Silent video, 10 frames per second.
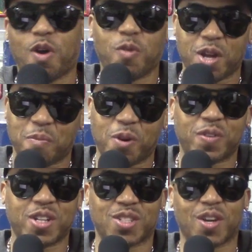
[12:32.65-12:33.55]
throwing up
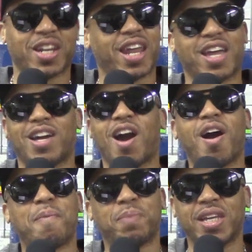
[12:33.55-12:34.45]
over the toilet, like,
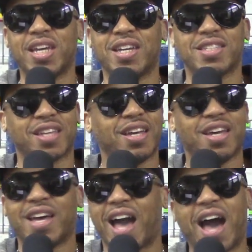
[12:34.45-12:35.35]
God, please,
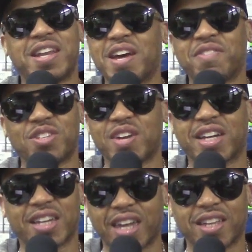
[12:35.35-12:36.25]
I'll never
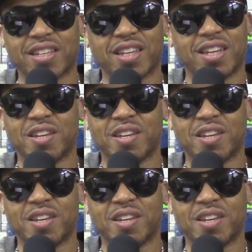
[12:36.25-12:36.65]
drink again.